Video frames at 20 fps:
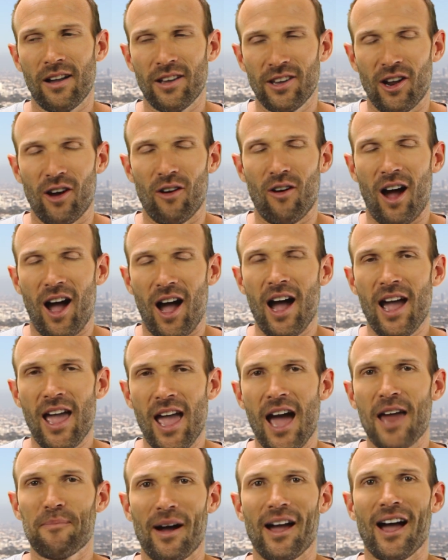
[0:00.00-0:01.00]
you know, I
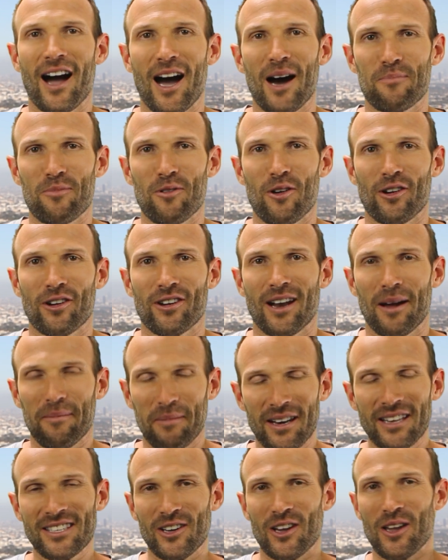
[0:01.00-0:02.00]
had my heart broken. I'm
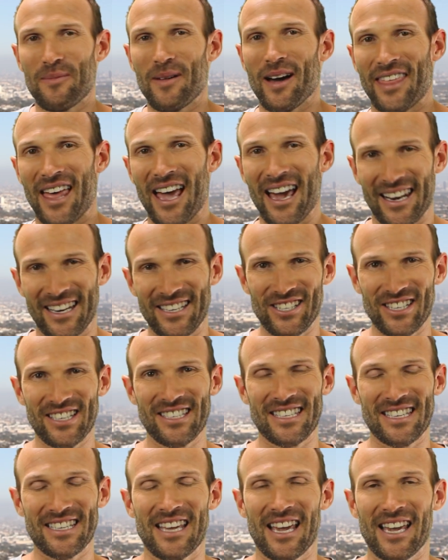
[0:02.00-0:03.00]
going to tell you about that in
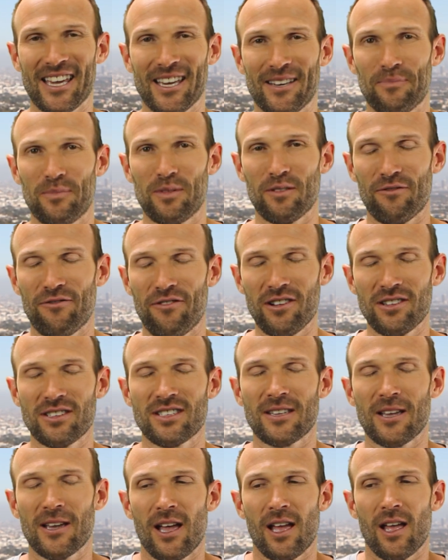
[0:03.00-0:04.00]
just a second. But
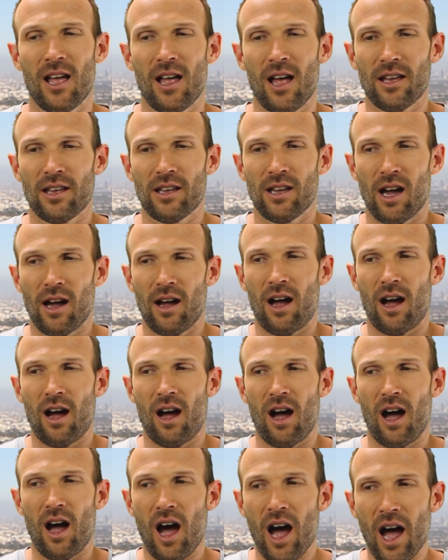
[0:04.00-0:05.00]
first,
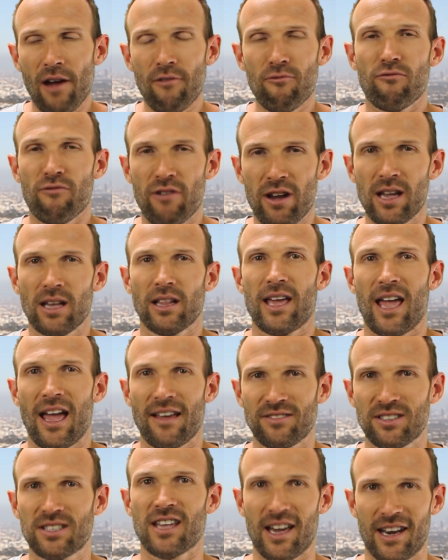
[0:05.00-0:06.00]
I really
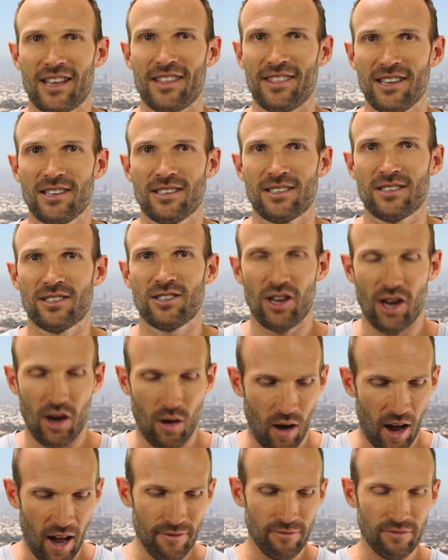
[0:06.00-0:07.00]
have studied this. You
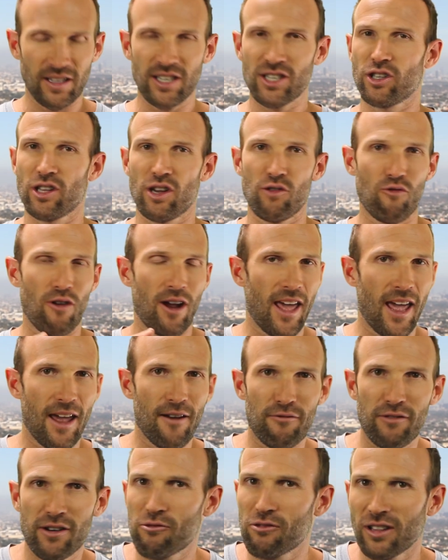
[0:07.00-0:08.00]
know, I've literally read
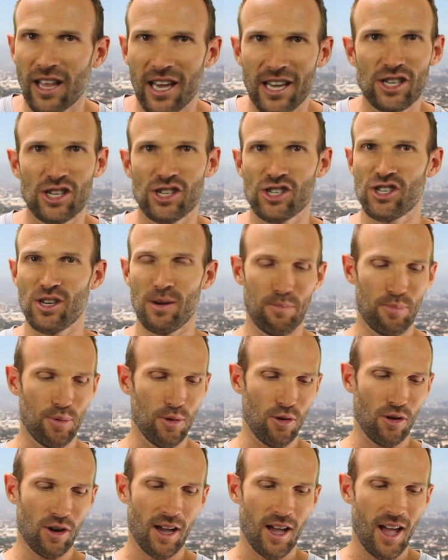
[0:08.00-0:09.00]
every relationship
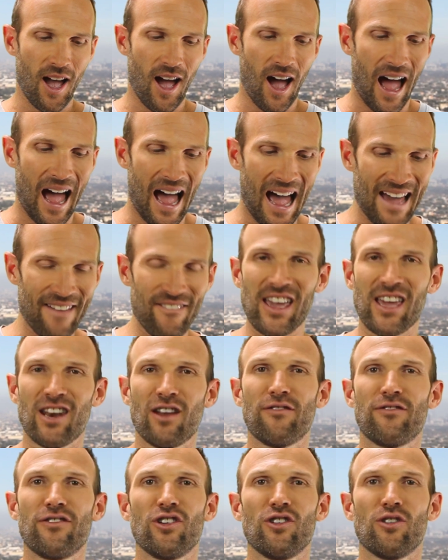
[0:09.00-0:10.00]
book. I've
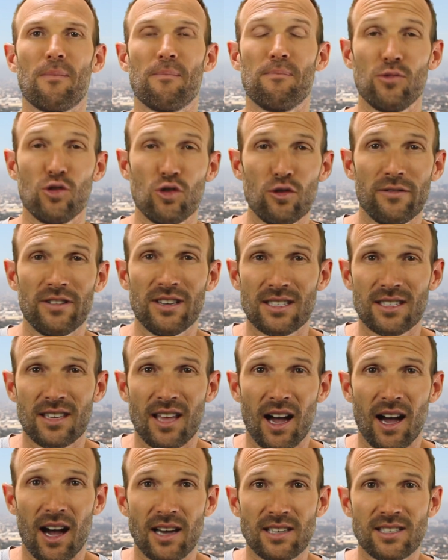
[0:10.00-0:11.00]
interviewed movie
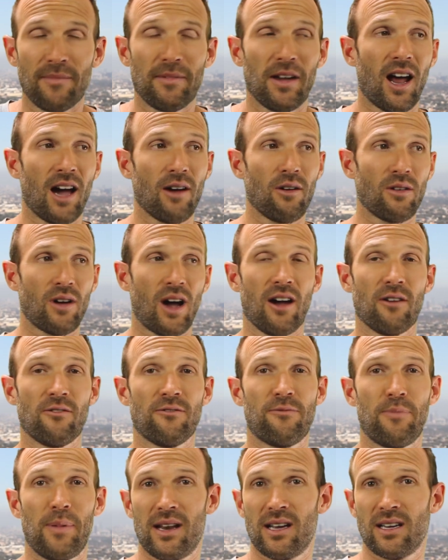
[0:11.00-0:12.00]
stars. I mean,
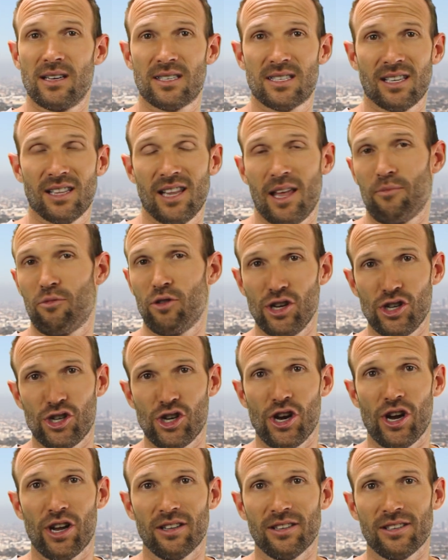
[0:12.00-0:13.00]
I've been a celebrity
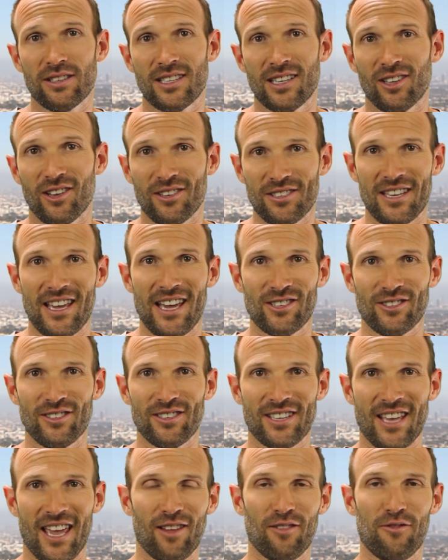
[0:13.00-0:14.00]
journalist in Los
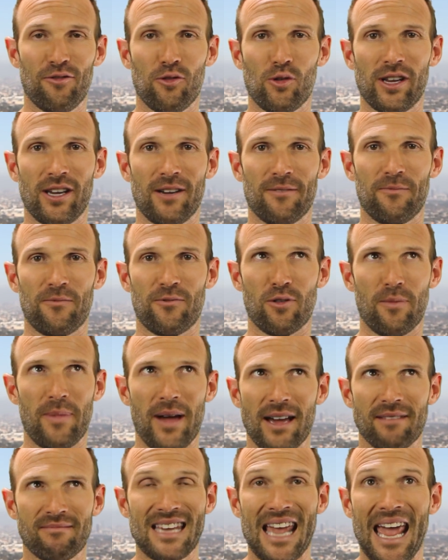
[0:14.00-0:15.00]
Angeles, California for
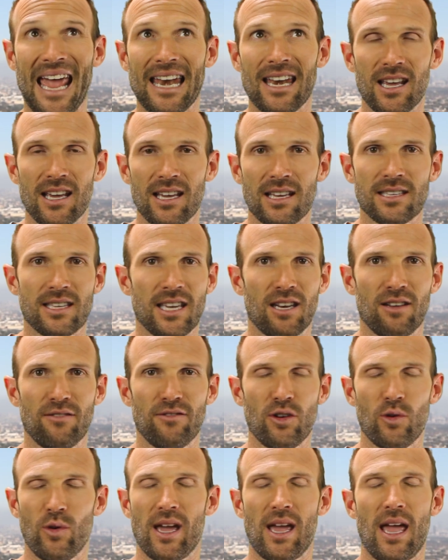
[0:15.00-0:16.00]
about 10 years,
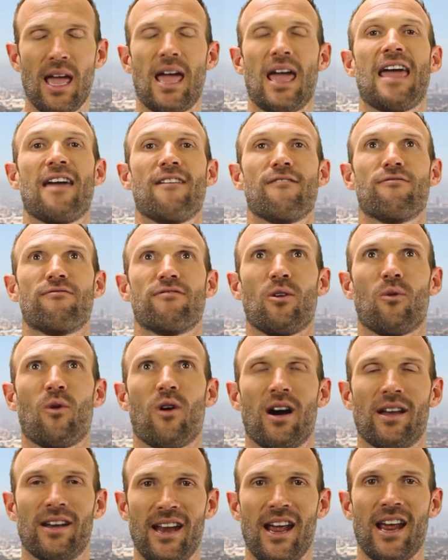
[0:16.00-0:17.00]
interviewing
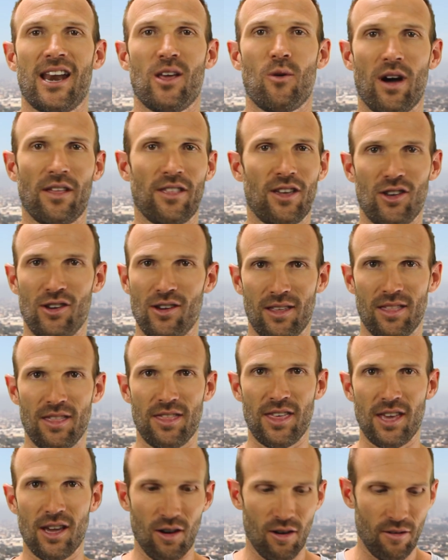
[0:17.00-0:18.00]
everyone and anyone that you can
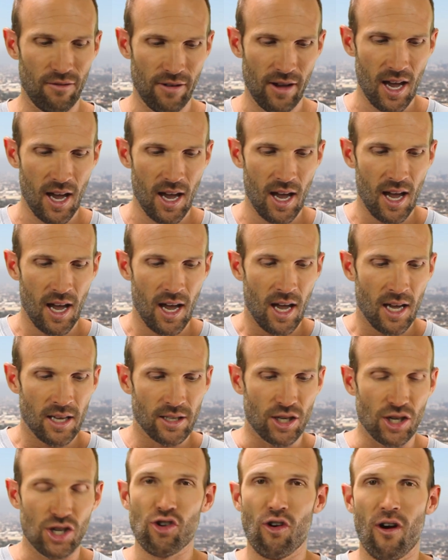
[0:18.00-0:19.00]
think of
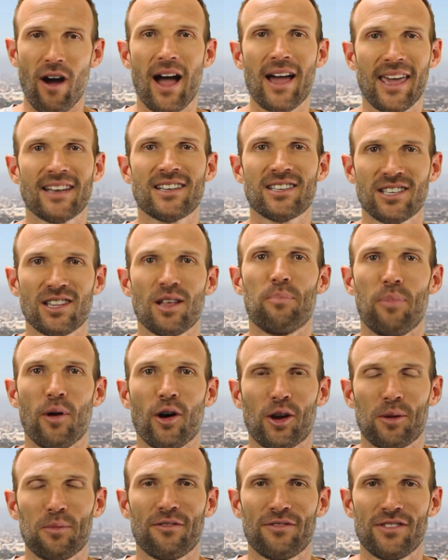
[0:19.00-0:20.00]
to try and get to the
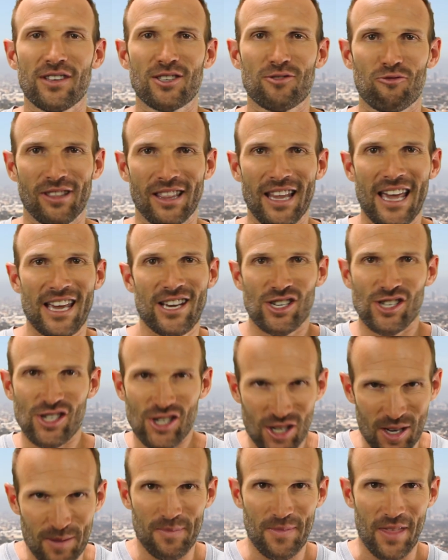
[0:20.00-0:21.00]
bottom of this
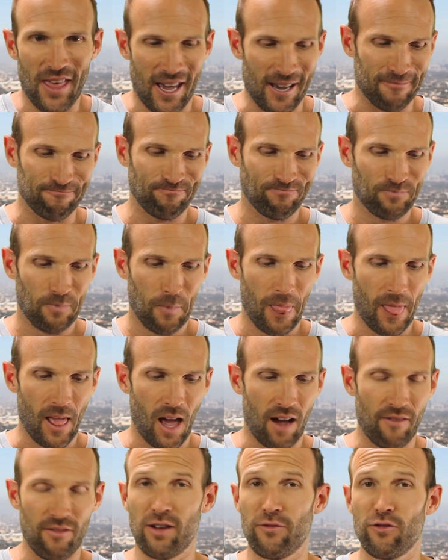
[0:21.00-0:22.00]
relationship thing.
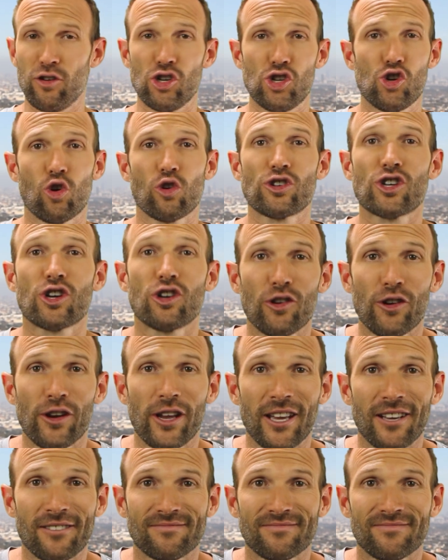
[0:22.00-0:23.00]
I've interviewed George
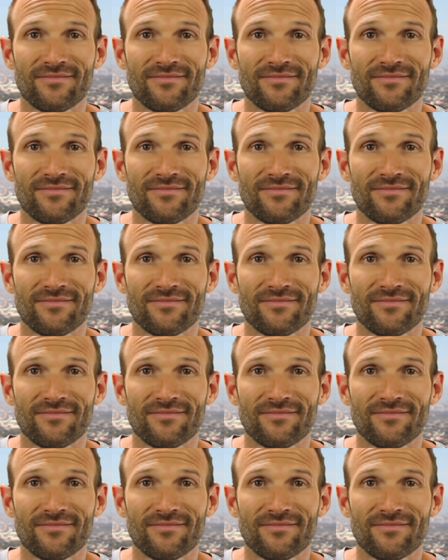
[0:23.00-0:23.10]
Clooney,